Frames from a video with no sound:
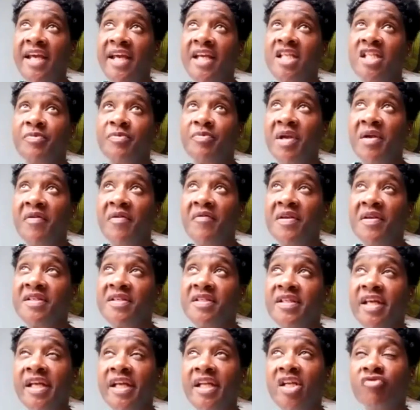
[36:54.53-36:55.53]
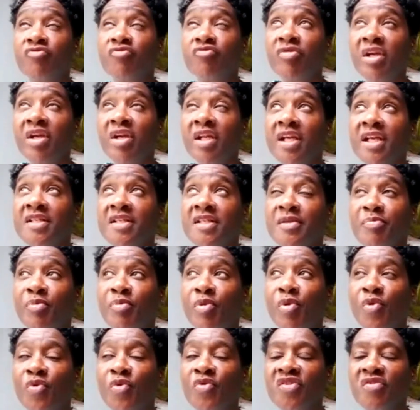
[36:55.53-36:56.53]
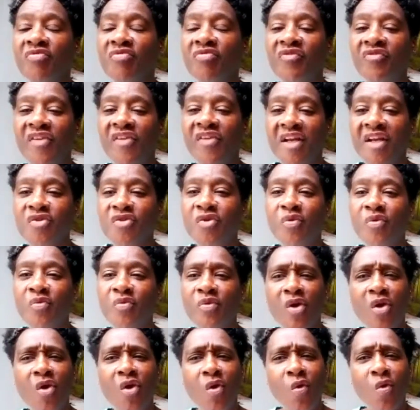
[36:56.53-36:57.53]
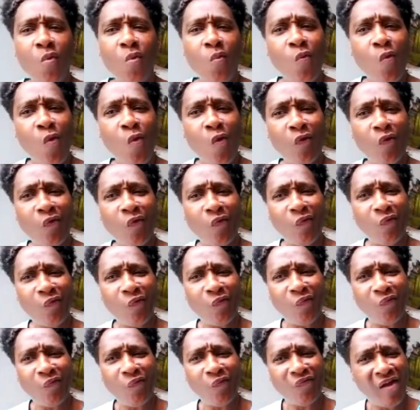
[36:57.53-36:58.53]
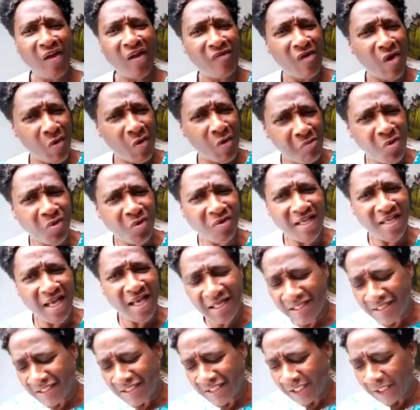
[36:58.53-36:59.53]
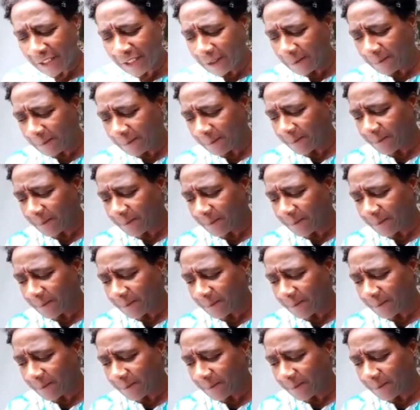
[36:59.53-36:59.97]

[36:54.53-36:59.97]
that experience, then it really is important to reflect on what their own mortality.